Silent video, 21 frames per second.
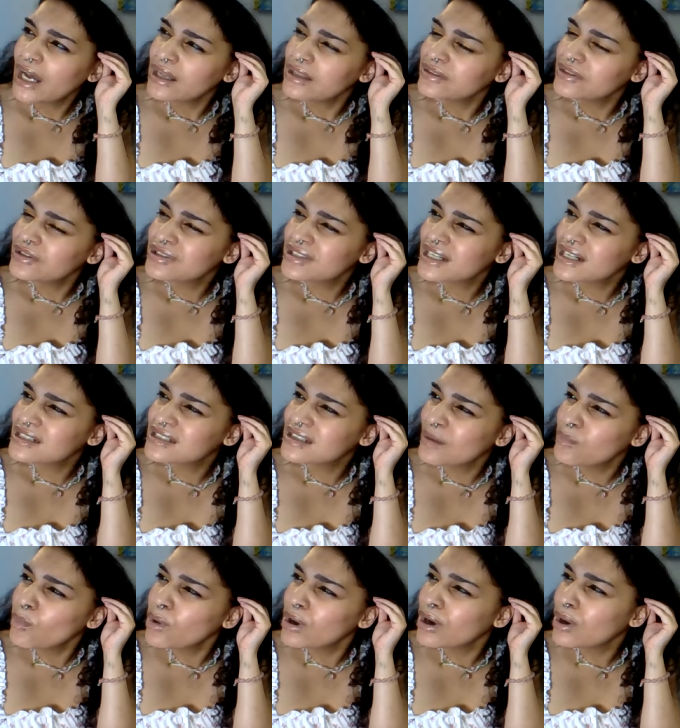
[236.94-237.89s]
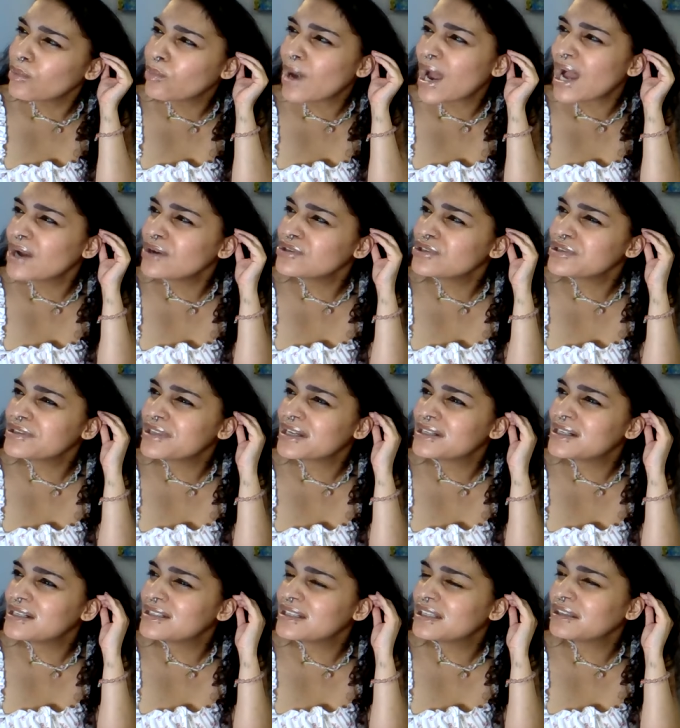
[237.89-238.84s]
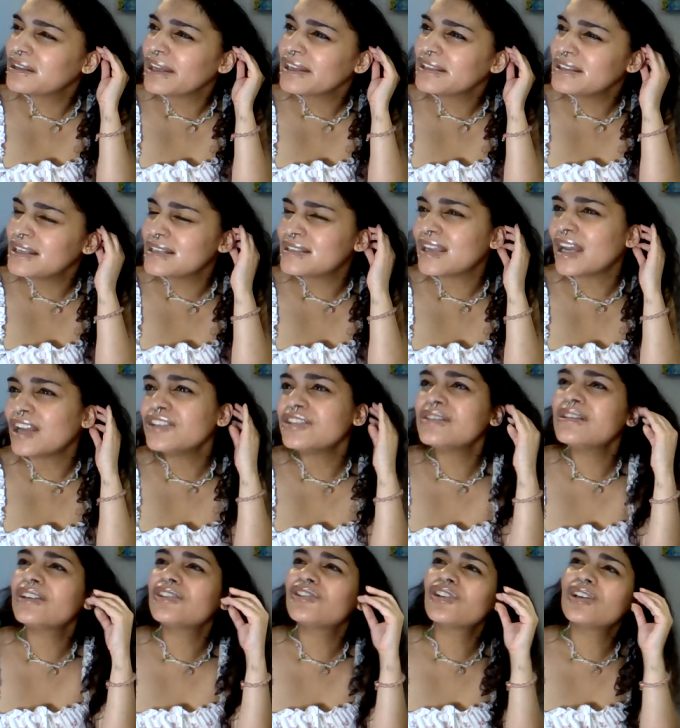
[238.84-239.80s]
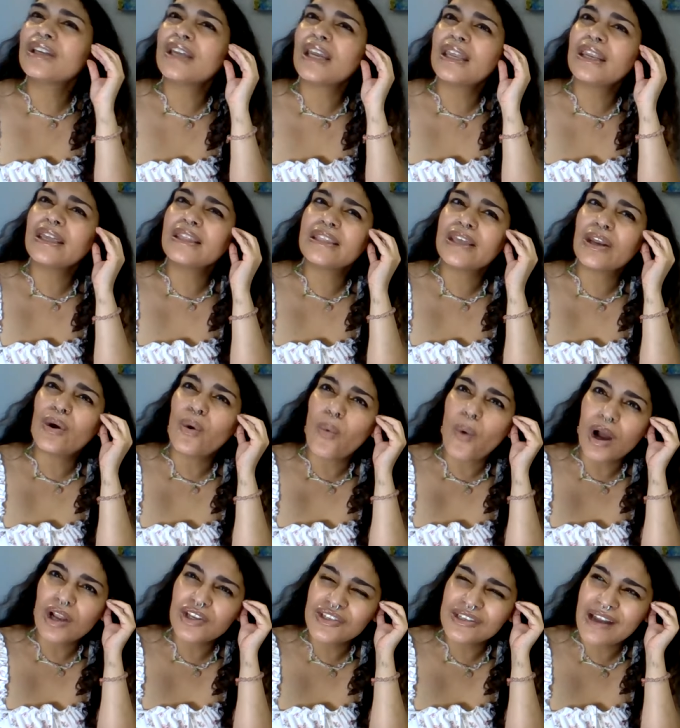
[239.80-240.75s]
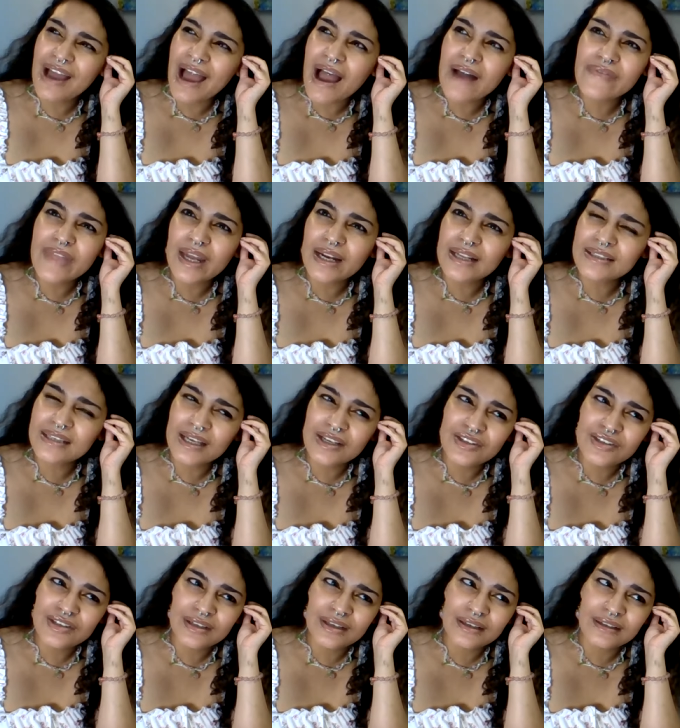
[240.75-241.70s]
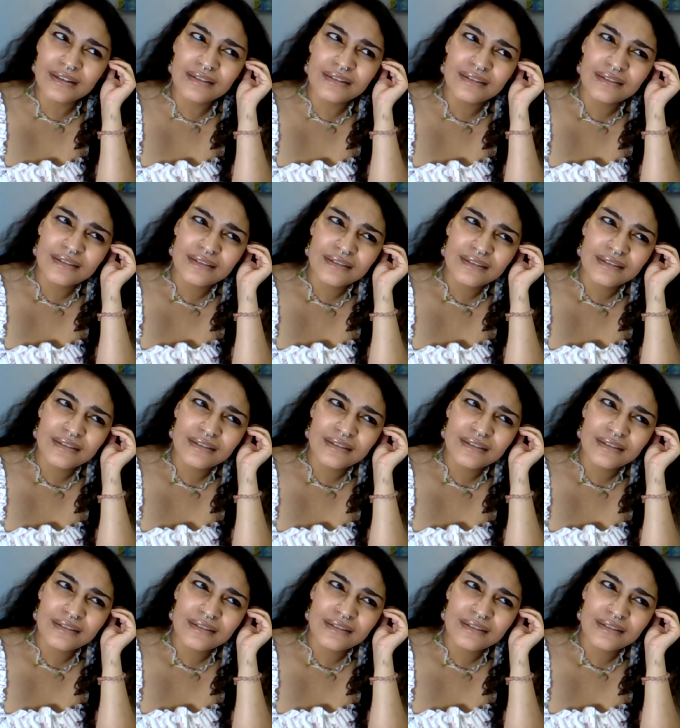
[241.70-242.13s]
there's like someone around you that doesn't like the attention that you're getting. They don't want you to have that attention.